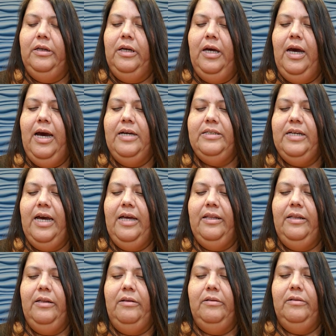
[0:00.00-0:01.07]
has had
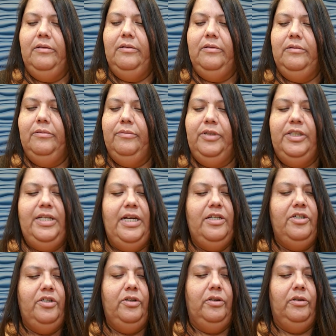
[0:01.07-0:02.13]

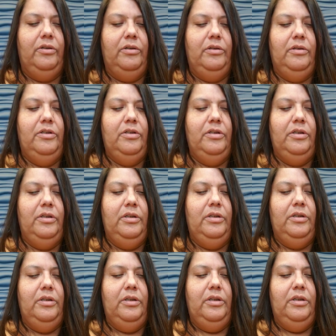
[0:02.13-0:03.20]
potential
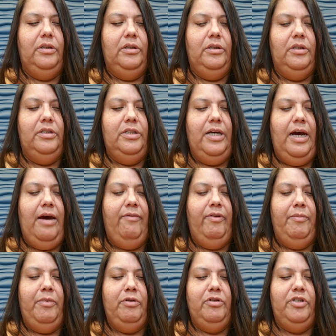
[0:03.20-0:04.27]
to have the
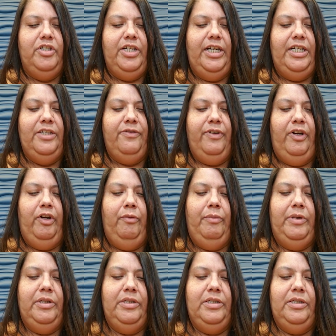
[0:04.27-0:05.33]
most change for
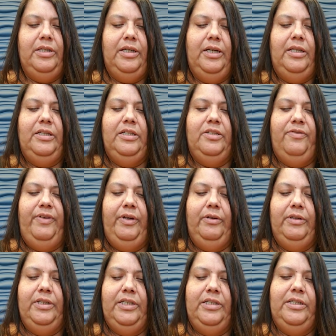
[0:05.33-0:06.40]
humans in this
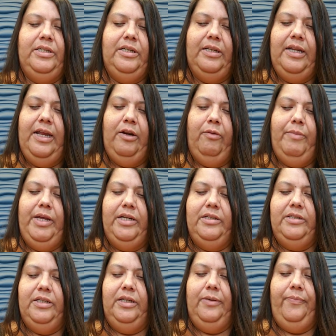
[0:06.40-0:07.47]
field is
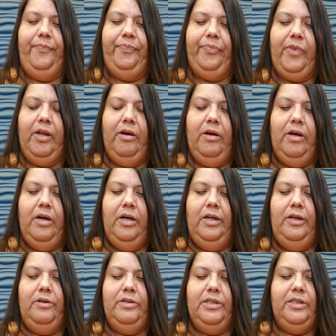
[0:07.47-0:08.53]
nanomedicine.
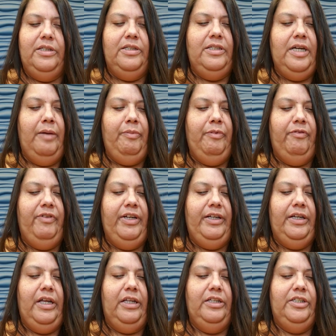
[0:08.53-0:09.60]
Using this type of
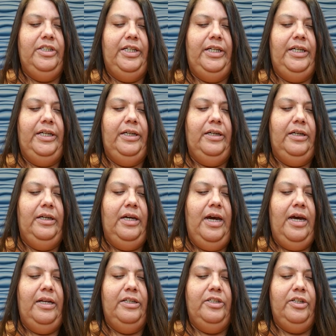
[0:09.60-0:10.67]
technology
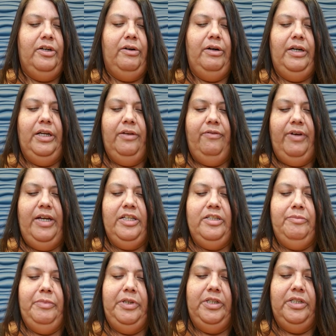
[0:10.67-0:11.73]
and its current
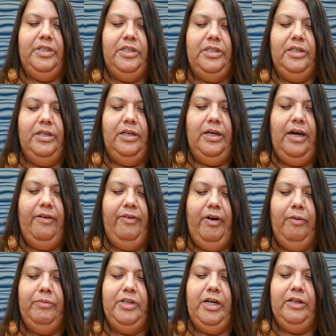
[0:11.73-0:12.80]
advancements have
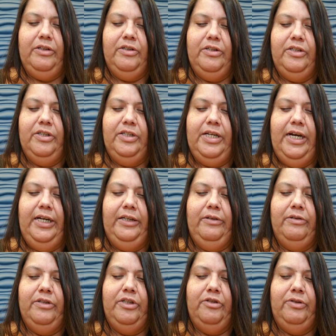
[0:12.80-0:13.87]
helped doctors to
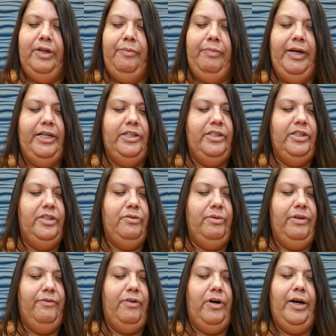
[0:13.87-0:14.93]
diagnose and treat patients with a
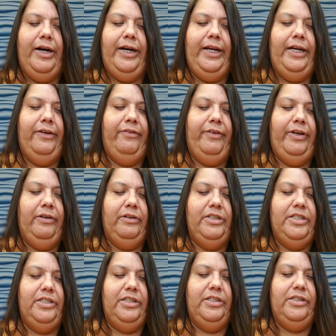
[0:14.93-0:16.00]
variety of
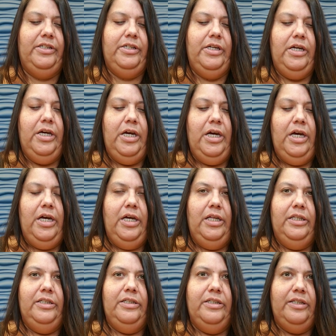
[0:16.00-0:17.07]
illnesses.
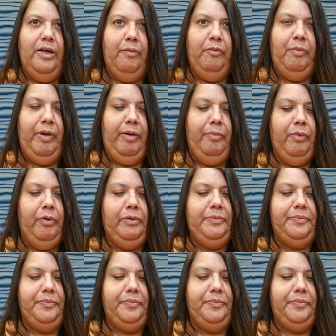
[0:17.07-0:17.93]
This has helped people